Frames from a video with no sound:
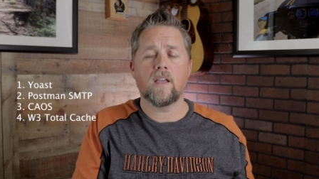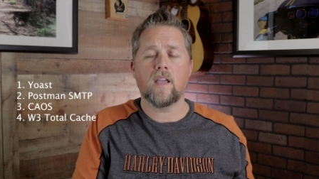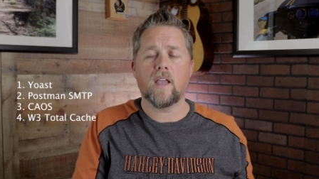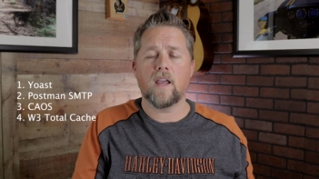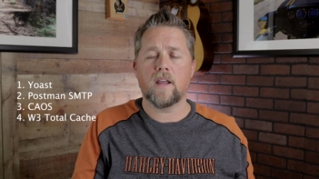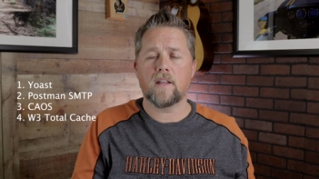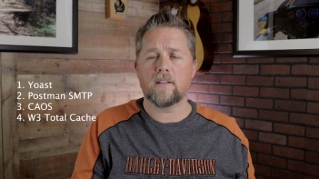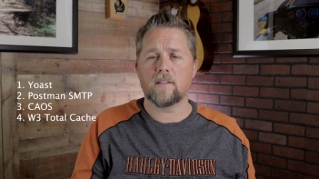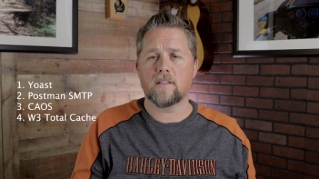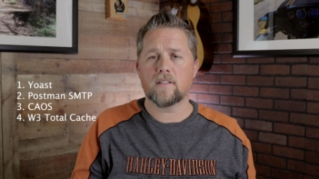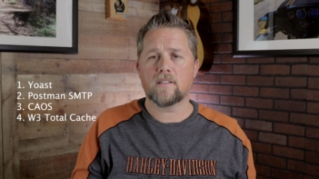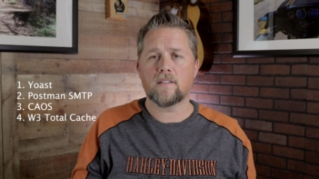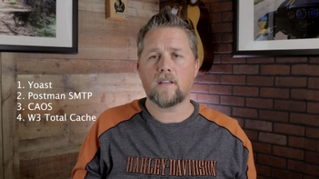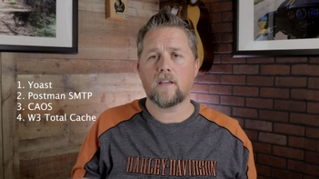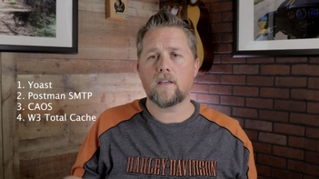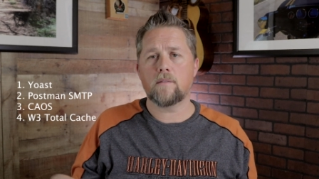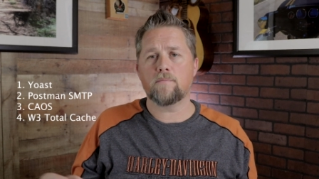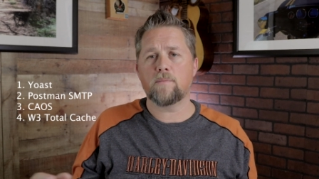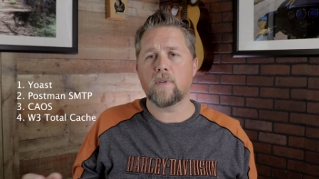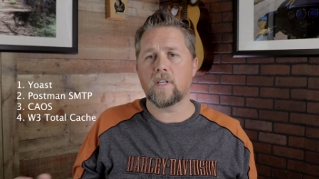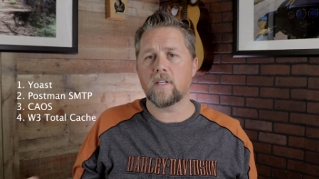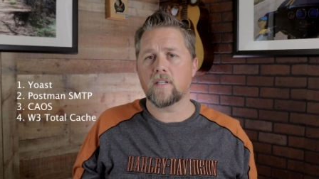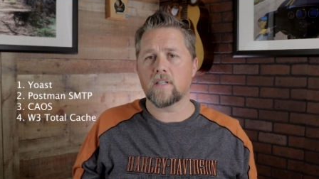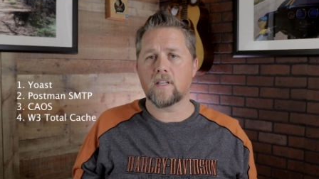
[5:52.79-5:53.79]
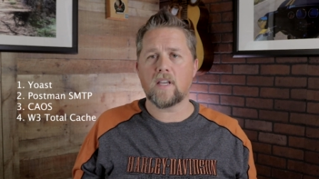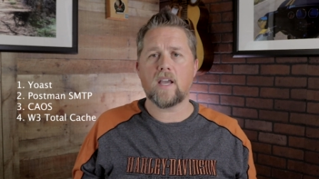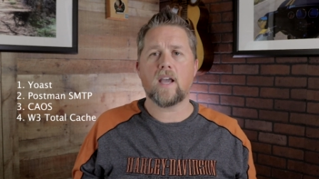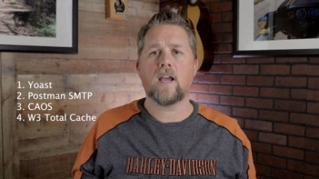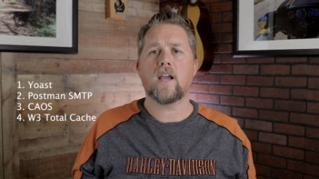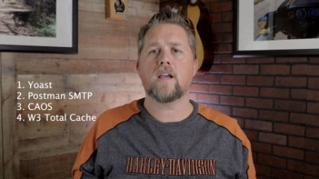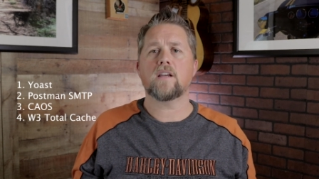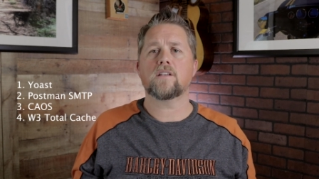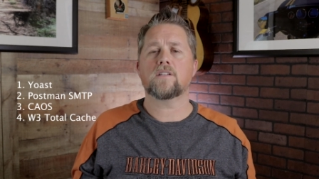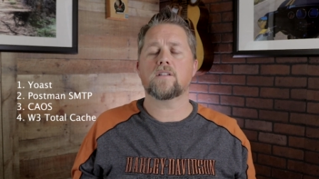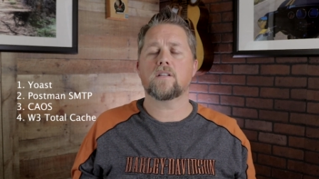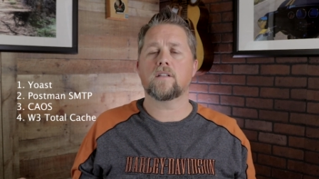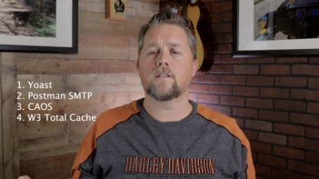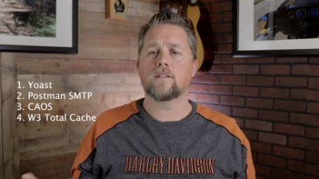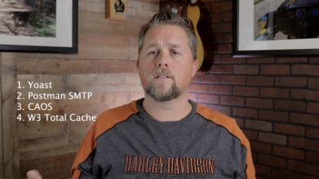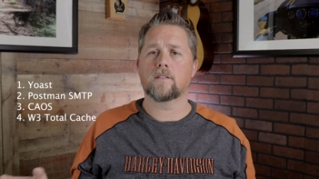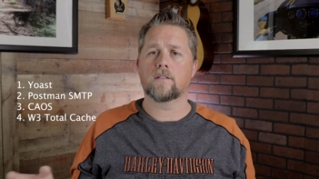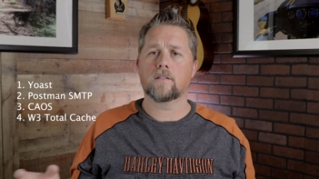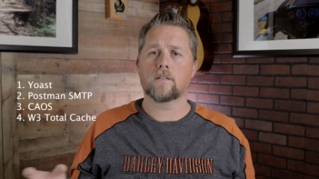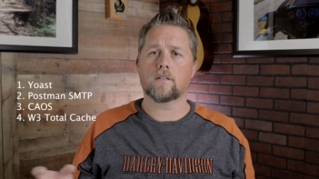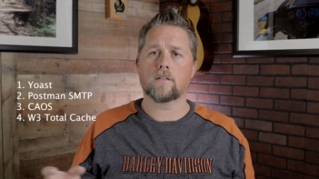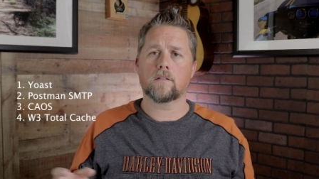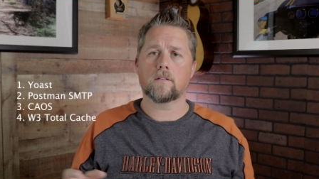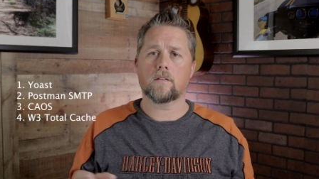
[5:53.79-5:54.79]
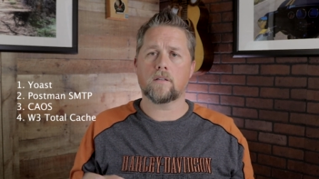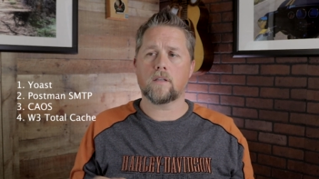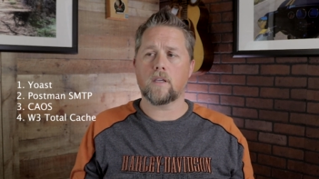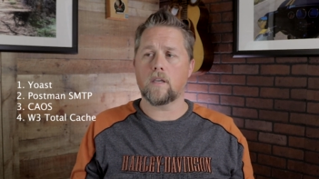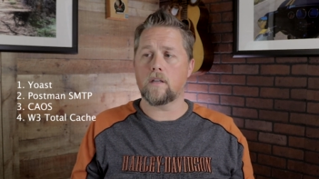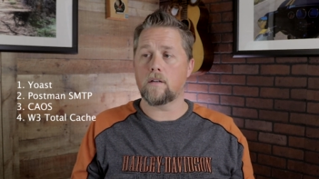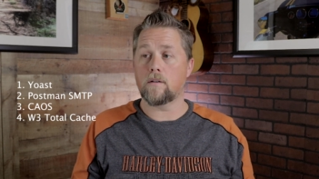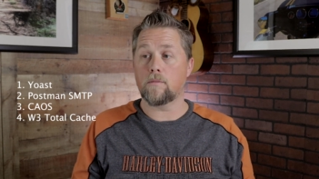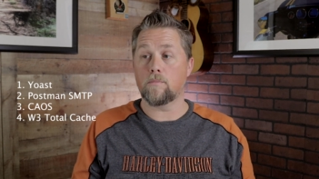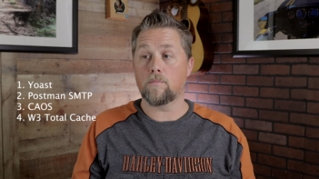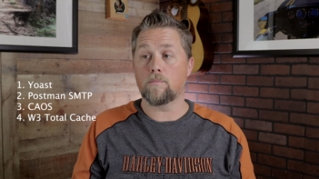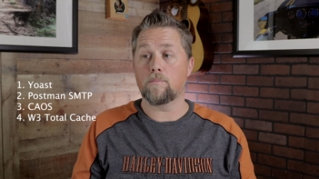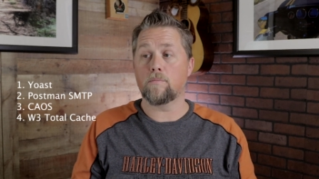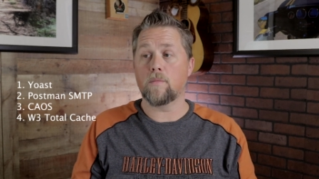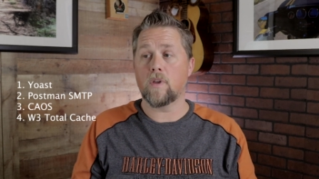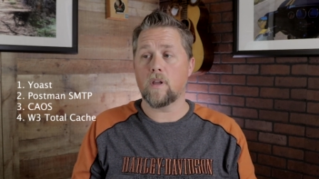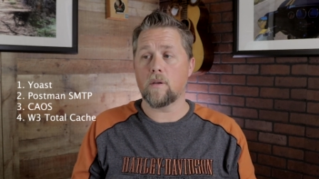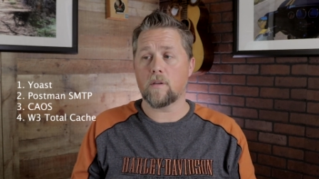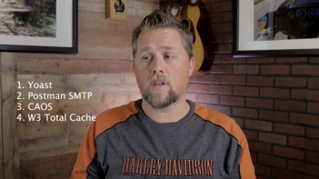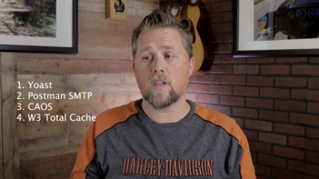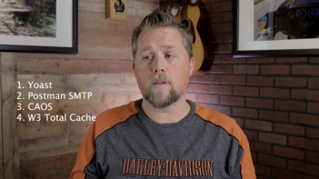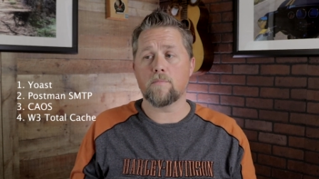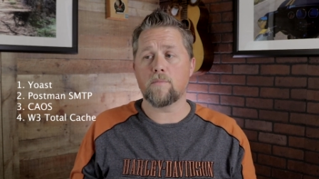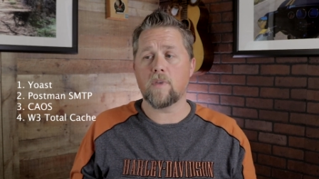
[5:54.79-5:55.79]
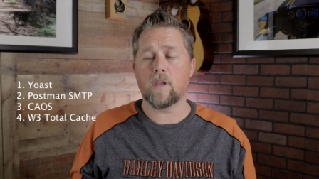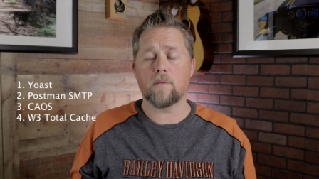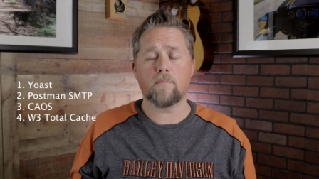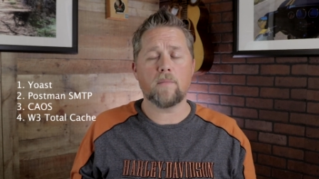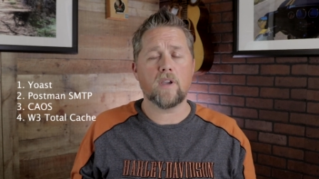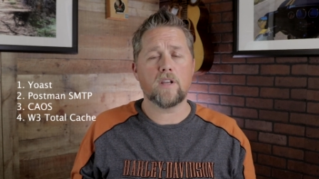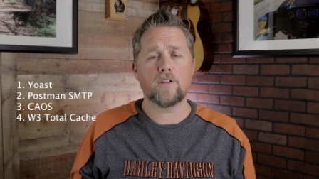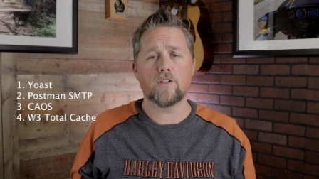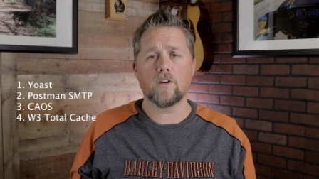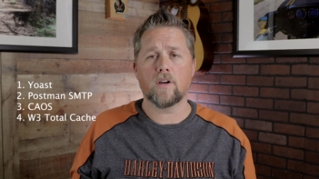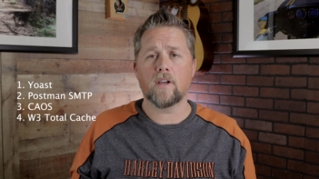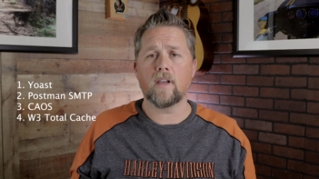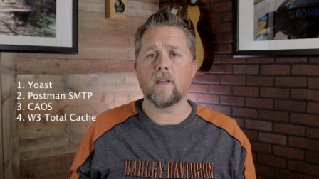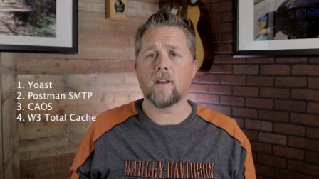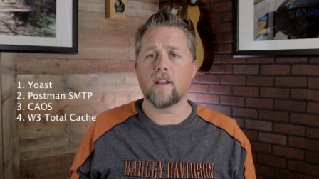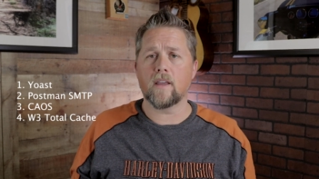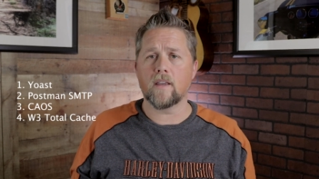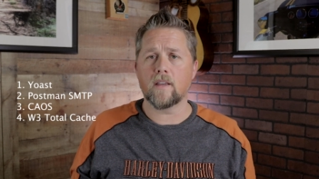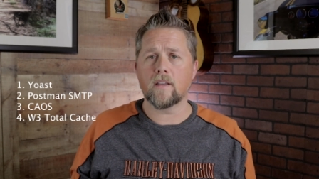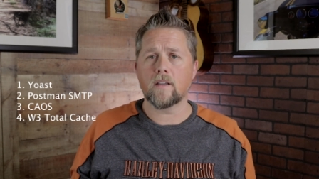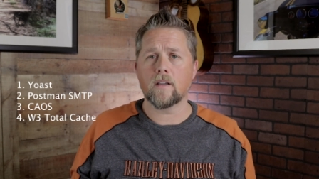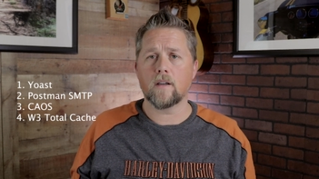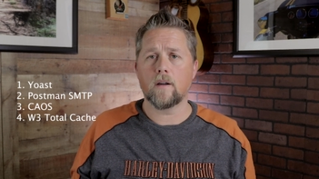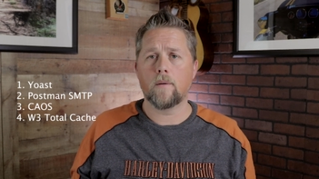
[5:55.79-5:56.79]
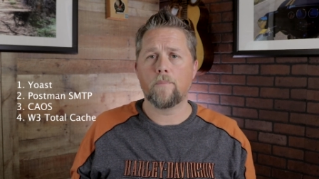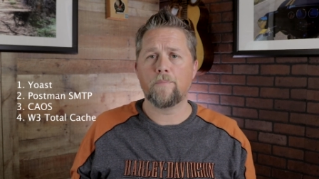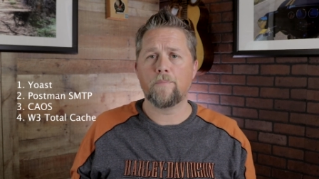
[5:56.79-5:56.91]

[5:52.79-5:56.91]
and the site being cached is can can be a major headache.